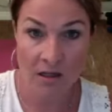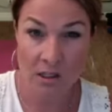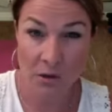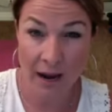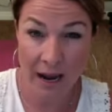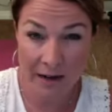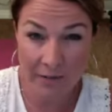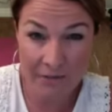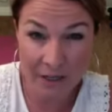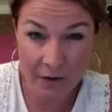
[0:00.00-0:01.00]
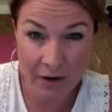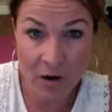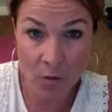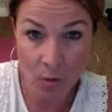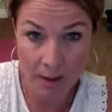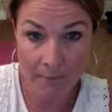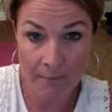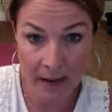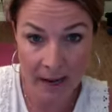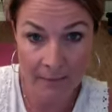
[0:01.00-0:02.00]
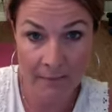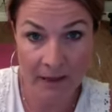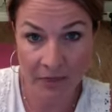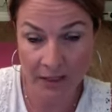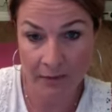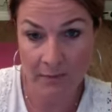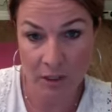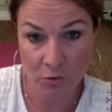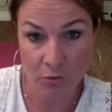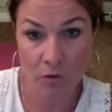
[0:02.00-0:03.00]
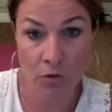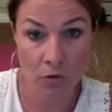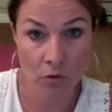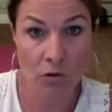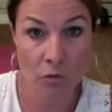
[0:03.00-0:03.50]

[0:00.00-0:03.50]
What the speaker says: So I had to figure out what my monthly measurable goals